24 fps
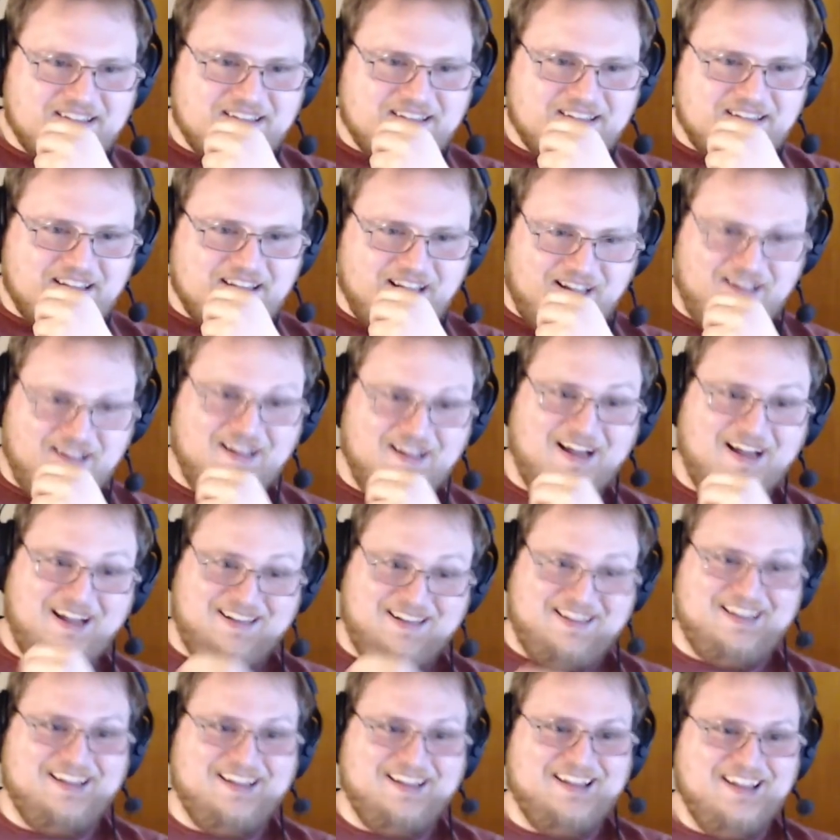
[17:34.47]
Yeah,
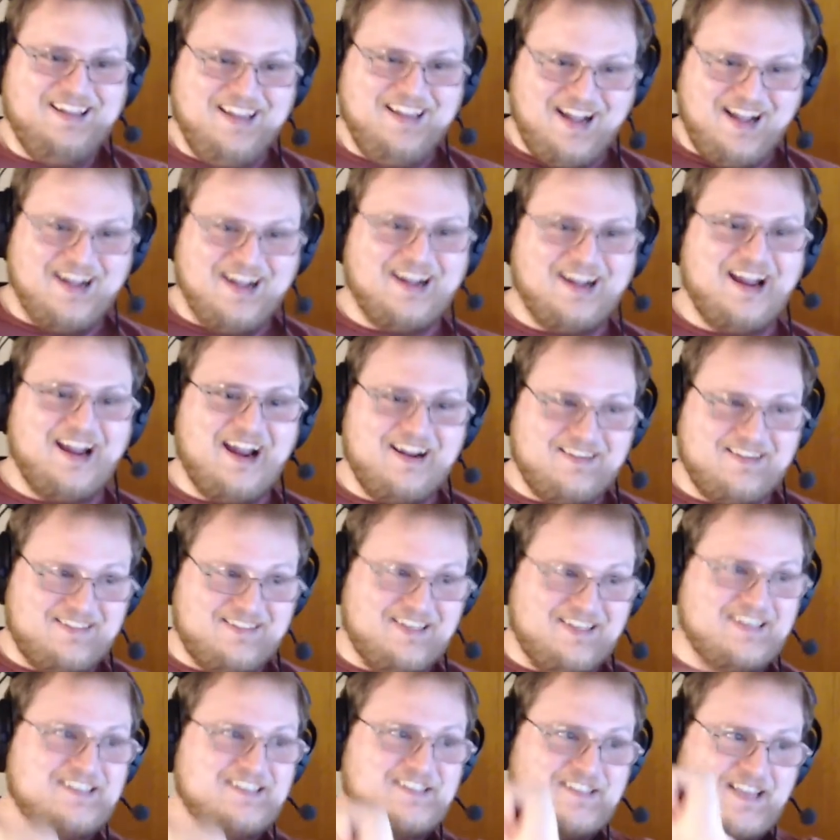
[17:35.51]
I
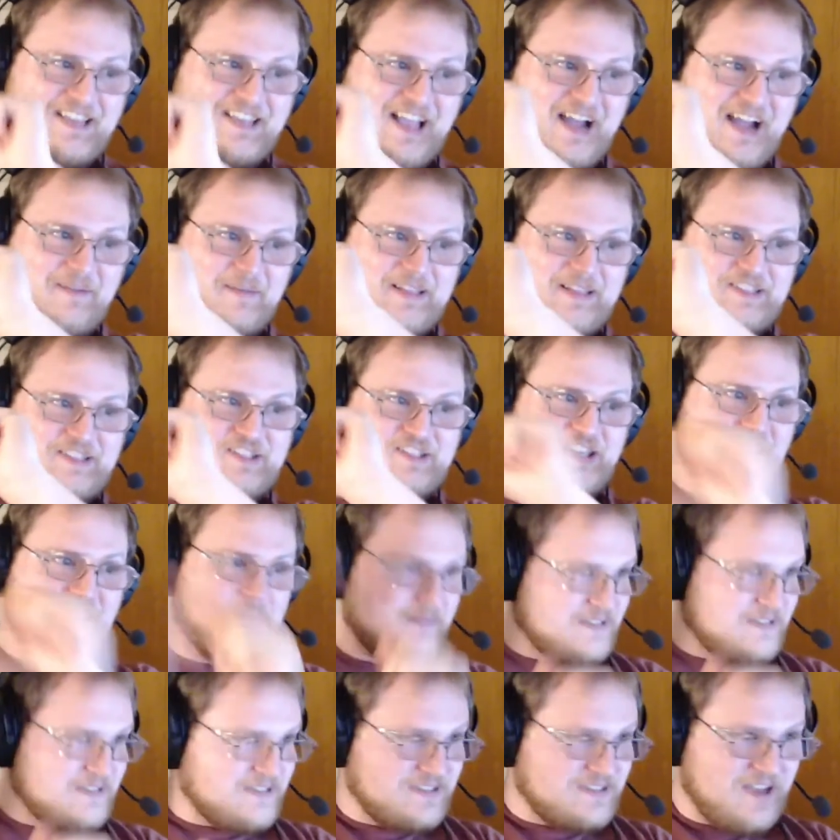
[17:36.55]
guarantee she's got me
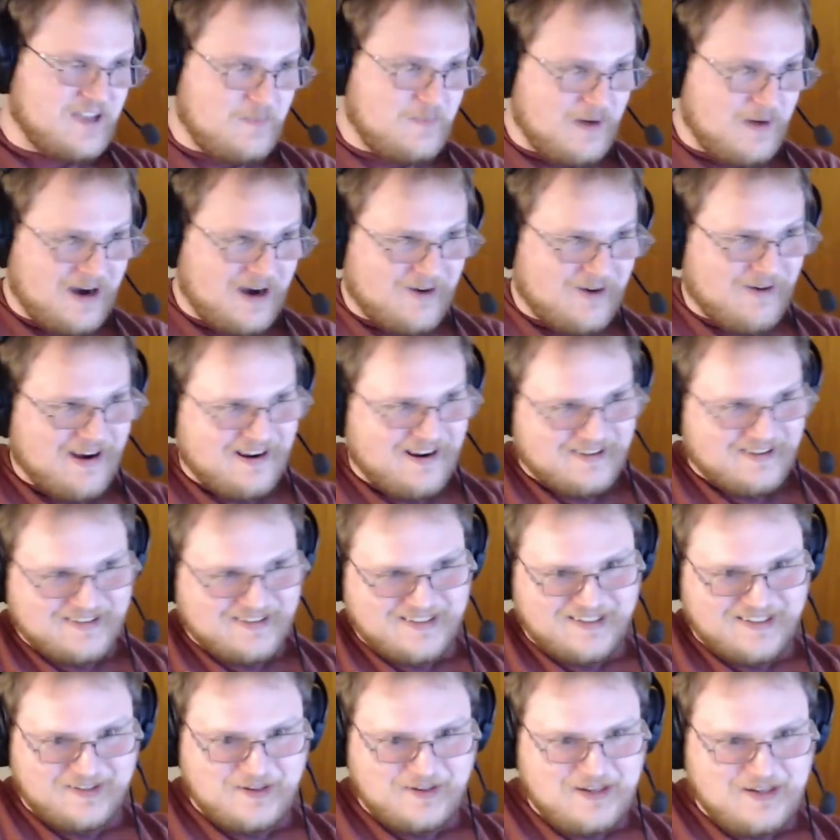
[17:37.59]
chipped somewhere around
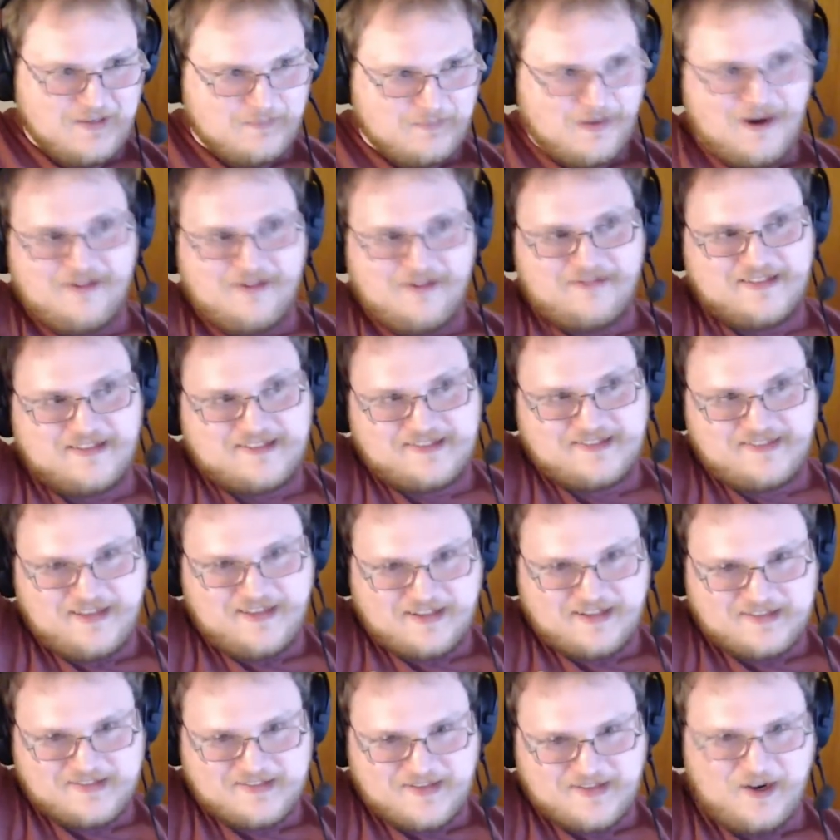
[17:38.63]
here, probably in this
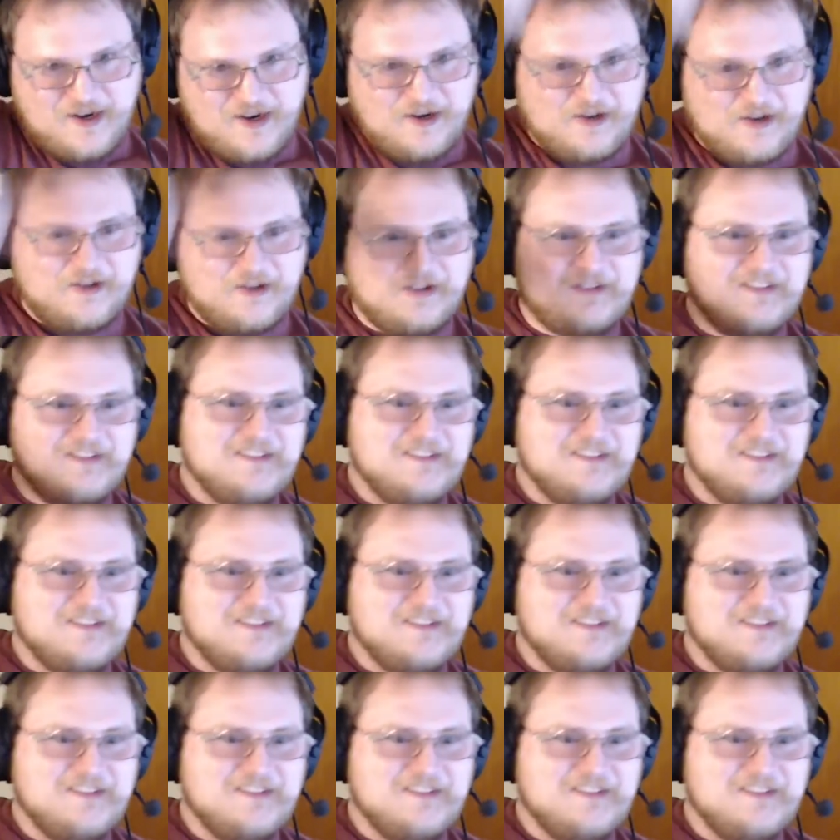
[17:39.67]
thick skull.